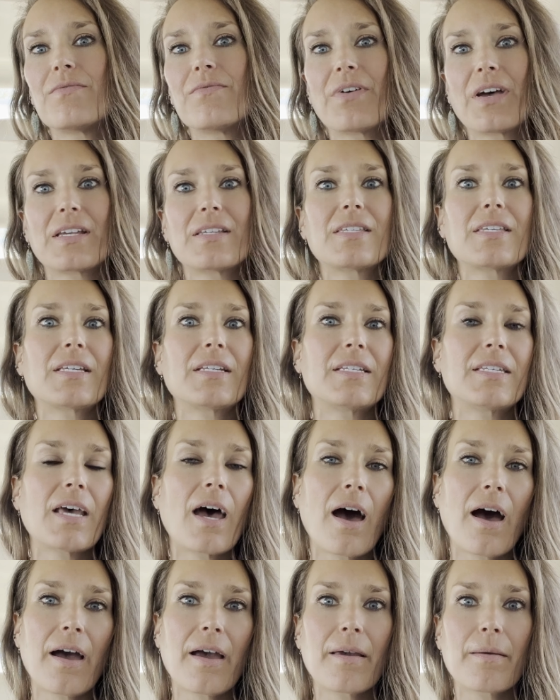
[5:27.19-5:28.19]
invested
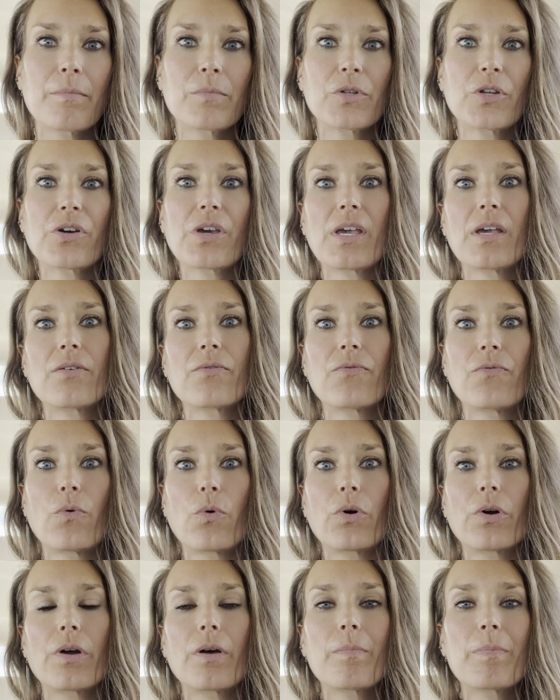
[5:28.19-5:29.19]
time looking
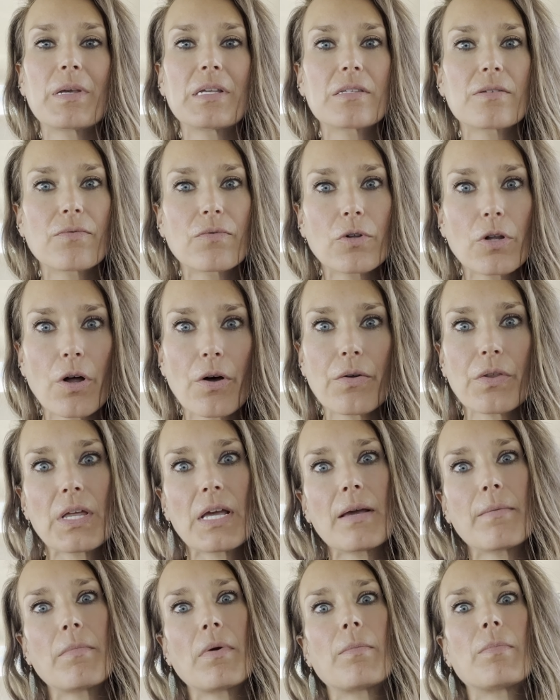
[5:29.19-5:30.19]
for a piece of
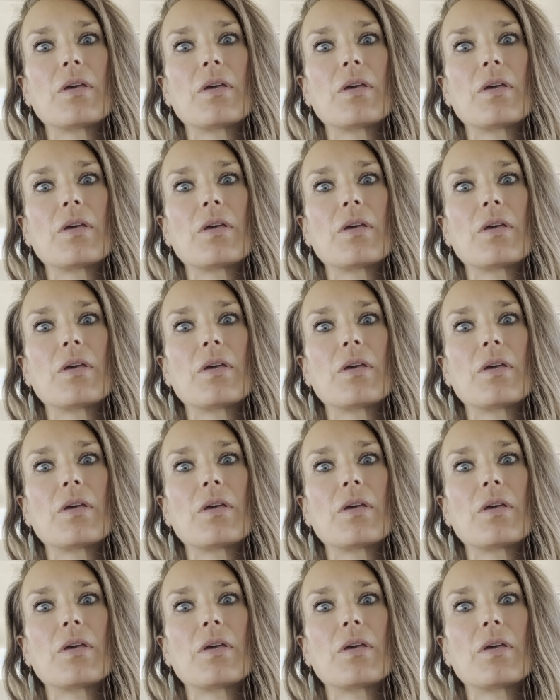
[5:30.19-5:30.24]
clothing.